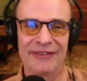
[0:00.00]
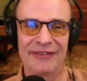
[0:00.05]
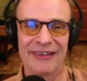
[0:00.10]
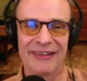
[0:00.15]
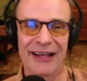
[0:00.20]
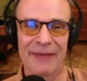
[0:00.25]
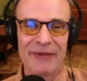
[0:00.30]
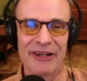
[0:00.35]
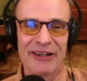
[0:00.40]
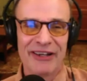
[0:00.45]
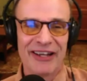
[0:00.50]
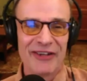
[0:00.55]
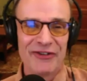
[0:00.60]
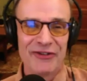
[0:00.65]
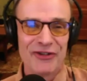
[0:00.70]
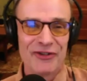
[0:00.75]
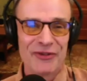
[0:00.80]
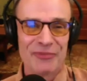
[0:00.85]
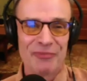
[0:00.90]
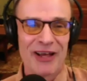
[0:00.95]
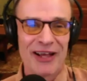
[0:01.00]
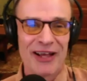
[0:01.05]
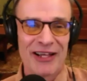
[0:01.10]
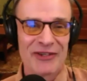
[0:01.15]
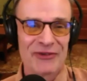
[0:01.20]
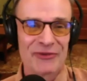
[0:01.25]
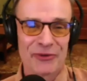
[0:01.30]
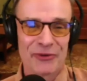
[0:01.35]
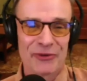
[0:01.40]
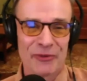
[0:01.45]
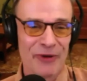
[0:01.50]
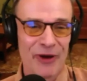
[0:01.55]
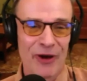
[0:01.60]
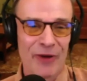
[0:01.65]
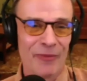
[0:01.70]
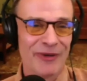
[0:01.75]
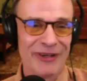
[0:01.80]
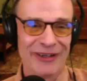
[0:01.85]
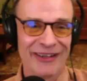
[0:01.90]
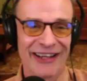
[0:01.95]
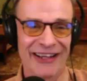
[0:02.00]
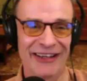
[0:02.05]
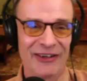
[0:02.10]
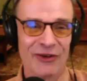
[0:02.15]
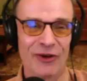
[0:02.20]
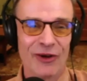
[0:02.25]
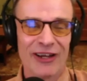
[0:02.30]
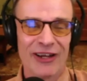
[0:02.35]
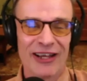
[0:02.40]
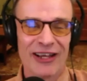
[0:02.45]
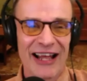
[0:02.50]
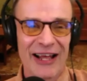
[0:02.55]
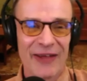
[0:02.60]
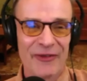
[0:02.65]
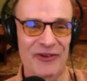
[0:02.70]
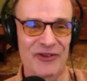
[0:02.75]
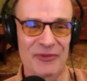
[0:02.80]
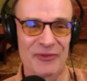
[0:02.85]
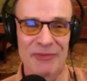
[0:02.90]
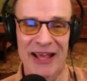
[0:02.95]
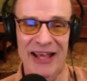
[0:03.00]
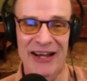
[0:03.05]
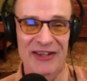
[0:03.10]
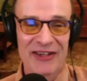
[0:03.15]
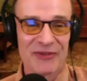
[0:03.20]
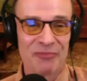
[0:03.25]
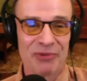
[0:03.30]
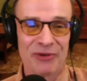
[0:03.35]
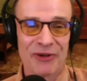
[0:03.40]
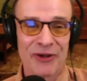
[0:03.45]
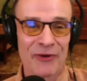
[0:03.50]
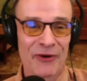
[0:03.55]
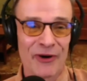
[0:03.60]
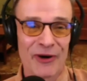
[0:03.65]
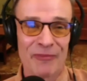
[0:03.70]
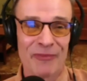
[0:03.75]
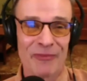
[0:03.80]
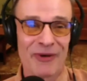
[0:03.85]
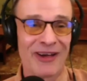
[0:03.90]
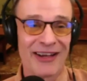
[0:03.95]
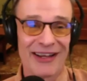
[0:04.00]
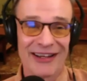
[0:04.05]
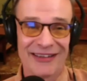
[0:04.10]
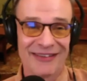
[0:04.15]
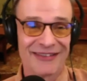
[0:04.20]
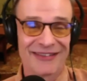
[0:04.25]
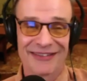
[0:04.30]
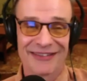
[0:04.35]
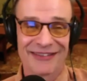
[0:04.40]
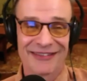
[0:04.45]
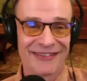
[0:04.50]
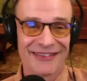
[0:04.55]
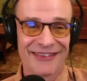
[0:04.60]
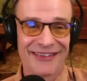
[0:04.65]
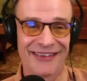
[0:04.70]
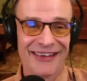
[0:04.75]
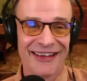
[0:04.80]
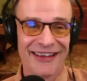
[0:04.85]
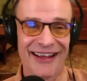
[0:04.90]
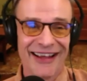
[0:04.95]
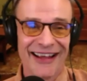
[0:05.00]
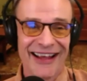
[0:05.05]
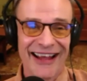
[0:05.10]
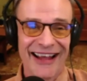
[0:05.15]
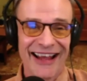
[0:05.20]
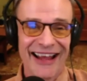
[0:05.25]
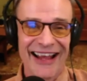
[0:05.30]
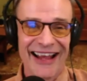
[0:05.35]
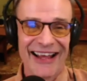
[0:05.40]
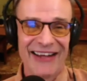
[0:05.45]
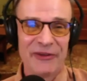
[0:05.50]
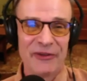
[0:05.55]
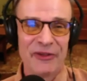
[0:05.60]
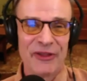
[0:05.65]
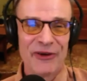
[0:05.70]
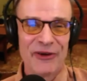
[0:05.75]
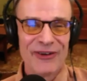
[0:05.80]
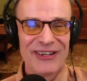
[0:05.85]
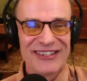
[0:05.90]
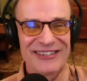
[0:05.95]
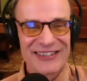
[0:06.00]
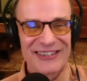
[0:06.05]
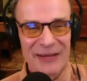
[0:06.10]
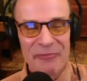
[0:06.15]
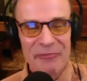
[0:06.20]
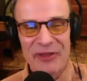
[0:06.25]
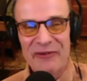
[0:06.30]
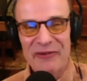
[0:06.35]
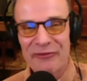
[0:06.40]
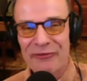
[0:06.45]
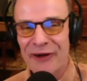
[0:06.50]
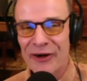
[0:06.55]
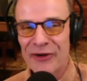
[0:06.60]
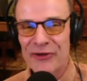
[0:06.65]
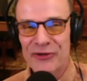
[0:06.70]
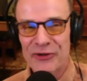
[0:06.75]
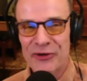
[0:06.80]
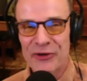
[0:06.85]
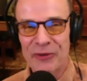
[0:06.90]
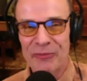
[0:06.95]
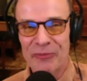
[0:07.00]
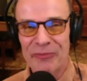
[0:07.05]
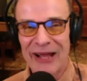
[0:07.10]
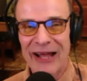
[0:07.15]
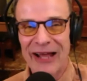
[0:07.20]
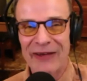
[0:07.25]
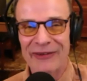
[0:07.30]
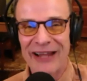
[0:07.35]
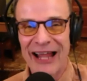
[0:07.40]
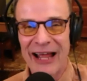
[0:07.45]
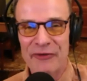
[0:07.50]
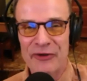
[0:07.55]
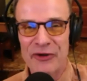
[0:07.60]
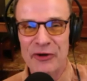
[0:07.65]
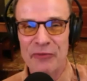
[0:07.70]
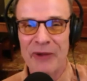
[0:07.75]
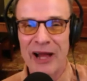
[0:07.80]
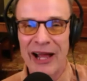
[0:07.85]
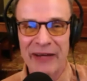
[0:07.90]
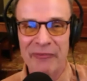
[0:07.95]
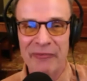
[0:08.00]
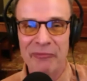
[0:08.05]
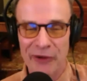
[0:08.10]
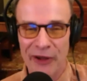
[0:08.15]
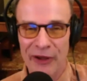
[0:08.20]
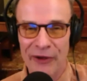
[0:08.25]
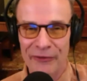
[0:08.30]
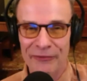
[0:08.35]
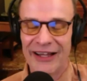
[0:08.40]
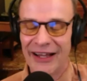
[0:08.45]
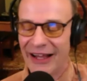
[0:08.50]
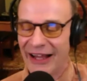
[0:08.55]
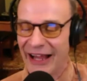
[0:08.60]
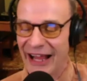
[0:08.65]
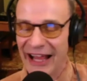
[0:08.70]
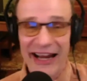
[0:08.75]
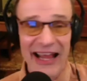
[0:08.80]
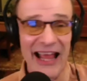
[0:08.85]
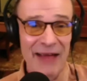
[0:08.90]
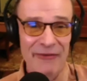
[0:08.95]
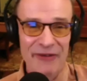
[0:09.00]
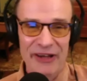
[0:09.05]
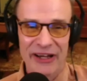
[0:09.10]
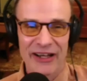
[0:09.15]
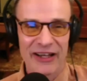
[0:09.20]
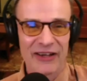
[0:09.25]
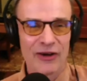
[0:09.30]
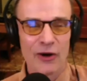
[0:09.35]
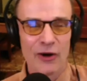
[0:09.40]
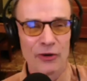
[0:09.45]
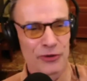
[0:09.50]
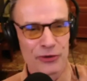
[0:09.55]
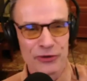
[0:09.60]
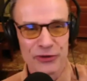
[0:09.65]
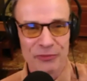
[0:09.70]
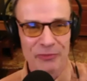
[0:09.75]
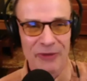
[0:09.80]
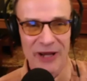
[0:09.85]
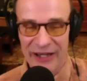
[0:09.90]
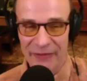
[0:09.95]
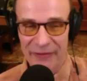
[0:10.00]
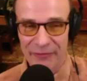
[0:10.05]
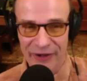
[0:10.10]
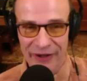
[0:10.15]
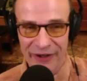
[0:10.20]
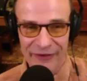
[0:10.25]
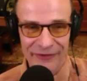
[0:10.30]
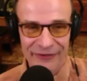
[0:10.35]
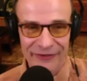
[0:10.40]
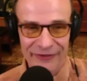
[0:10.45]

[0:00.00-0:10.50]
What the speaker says: I mean, let's just pause for a moment and look at how this man has blown our minds. And there is something functional about having your mind blown and having a culture's mind blown.